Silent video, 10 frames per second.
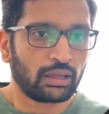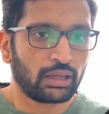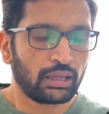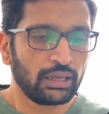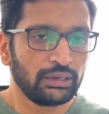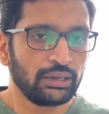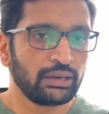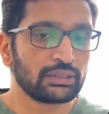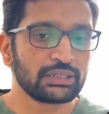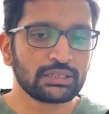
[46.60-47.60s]
And
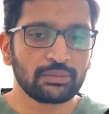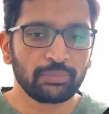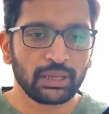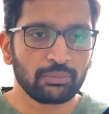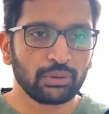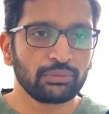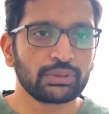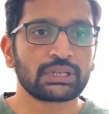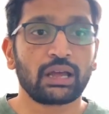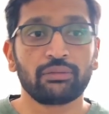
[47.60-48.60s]
here, this is the playbook
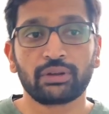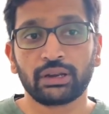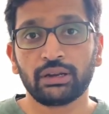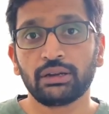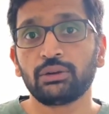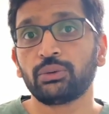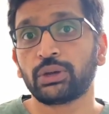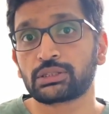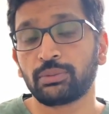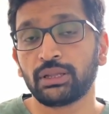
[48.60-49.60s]
which I have created to
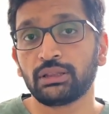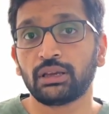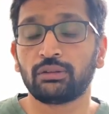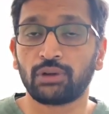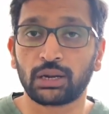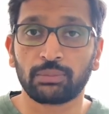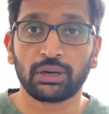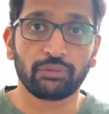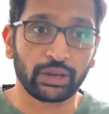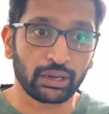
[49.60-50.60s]
explain the
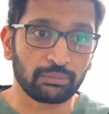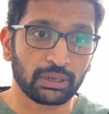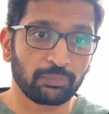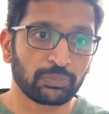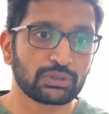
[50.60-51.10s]
environment variable.